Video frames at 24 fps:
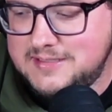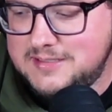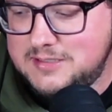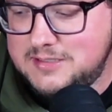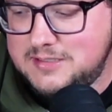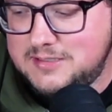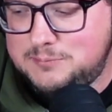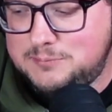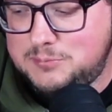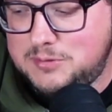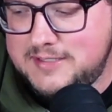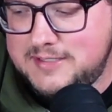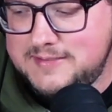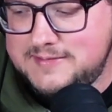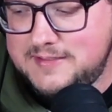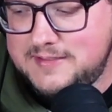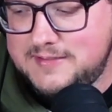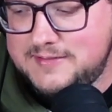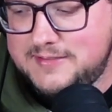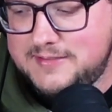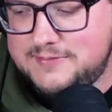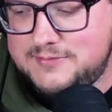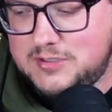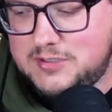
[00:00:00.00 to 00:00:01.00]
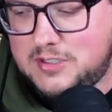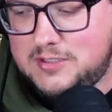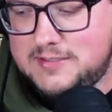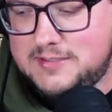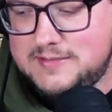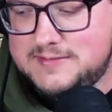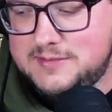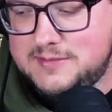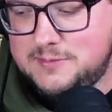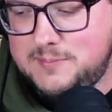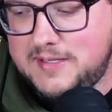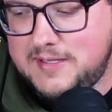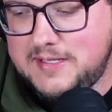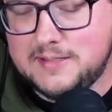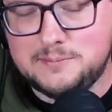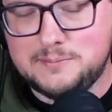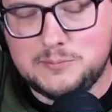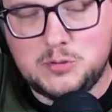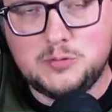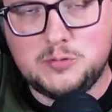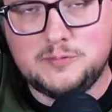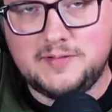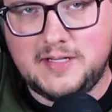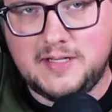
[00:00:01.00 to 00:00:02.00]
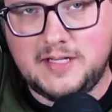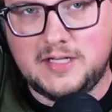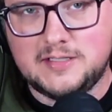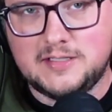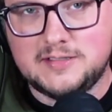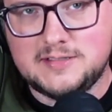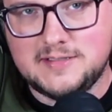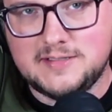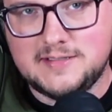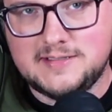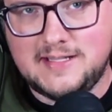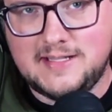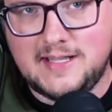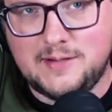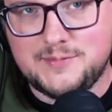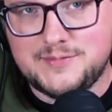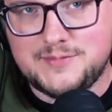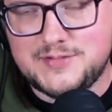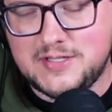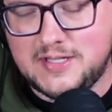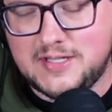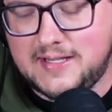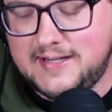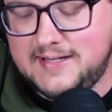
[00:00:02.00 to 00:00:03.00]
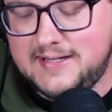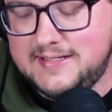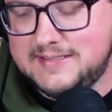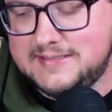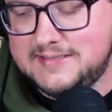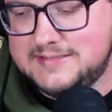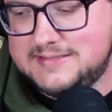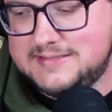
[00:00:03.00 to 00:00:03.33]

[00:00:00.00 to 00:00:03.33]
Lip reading: prices have started to make a move here to the downside, and